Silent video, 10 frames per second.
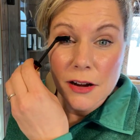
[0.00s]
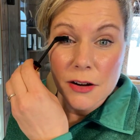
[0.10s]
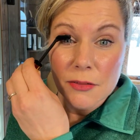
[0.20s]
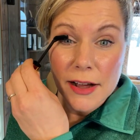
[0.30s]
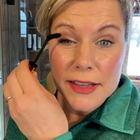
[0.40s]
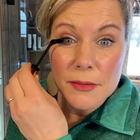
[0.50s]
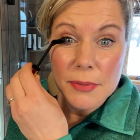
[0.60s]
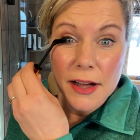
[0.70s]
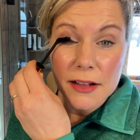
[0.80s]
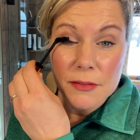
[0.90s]
rocking the
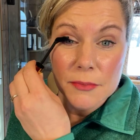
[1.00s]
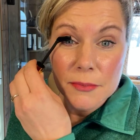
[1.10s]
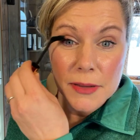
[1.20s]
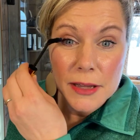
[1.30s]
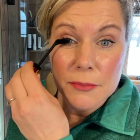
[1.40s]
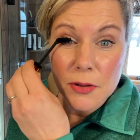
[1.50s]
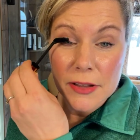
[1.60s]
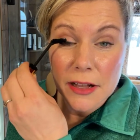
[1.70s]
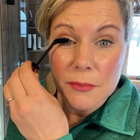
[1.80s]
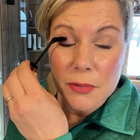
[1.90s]
bottom and pulling
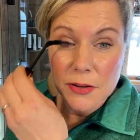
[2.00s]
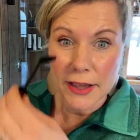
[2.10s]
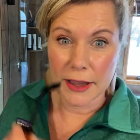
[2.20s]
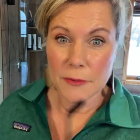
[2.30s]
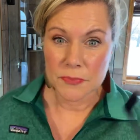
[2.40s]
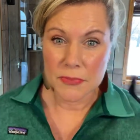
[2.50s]
up, okay?